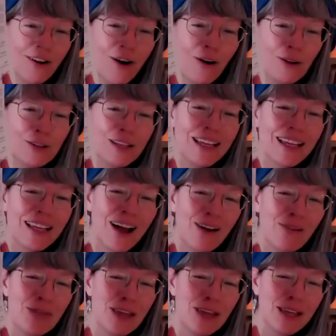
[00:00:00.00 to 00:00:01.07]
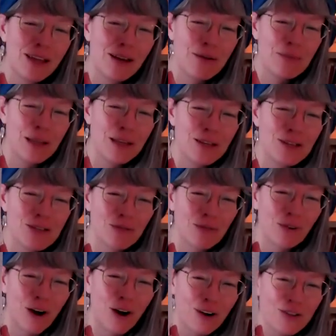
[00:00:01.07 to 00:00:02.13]
holding up the image
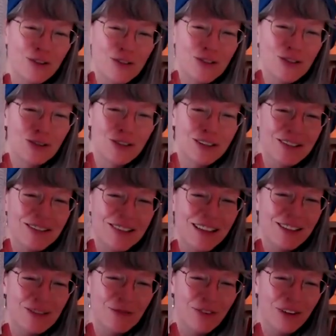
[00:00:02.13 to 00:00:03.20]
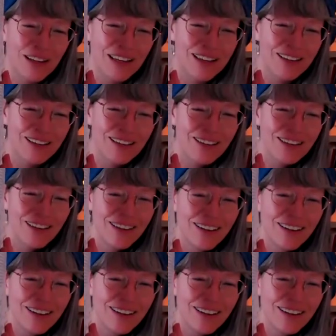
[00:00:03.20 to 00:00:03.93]
for her students. That's funny.